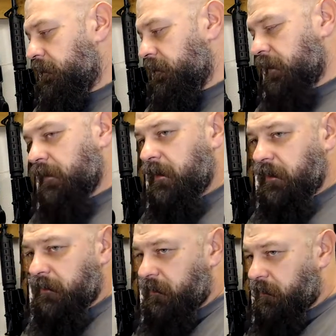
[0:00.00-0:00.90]
Okay,
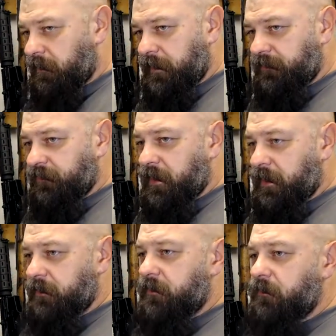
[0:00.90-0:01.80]
all that
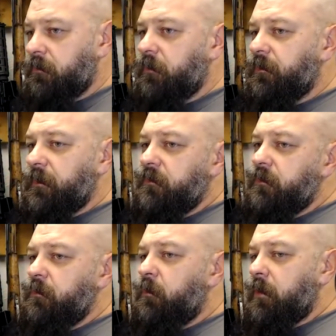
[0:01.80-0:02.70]
aside, the things that
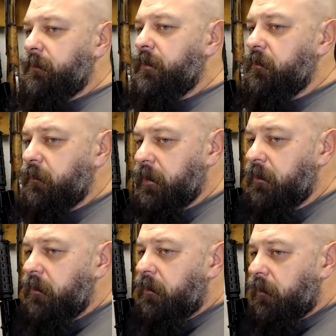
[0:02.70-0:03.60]
you want to be doing
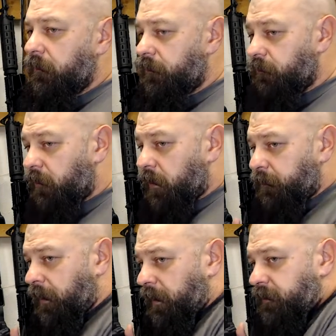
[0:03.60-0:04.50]
are the draw
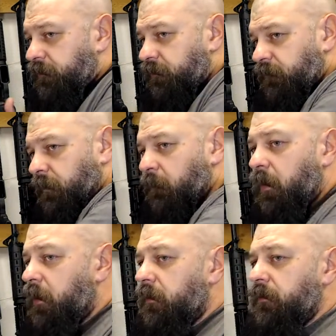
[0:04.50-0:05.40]
practice from
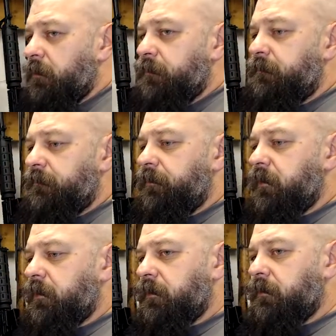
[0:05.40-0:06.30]

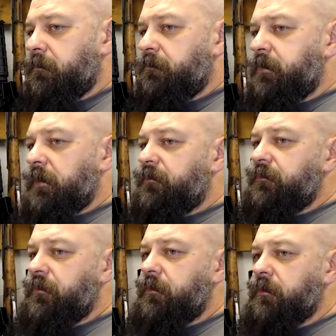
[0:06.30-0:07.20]
the
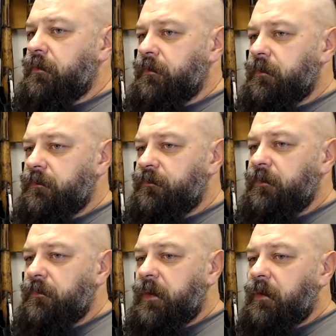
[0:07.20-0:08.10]
places that you're going to
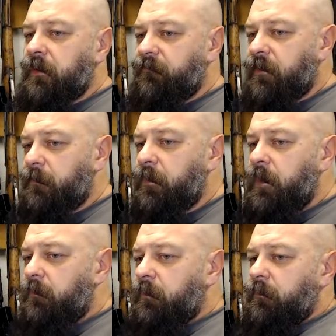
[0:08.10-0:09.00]
conceal carry from,
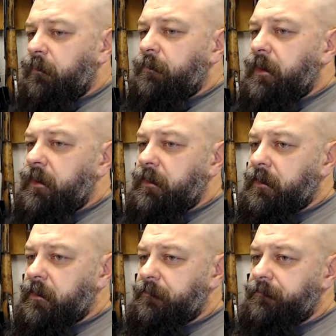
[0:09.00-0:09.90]
whether it be
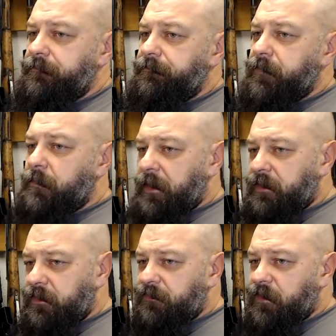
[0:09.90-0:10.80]

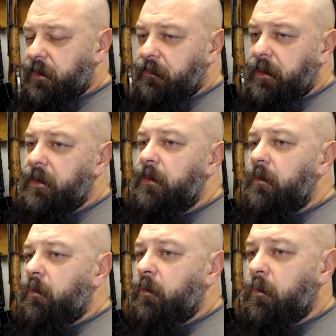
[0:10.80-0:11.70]
appendix carry
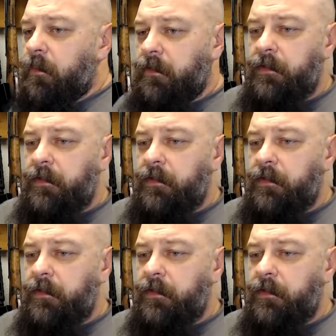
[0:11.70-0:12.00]
or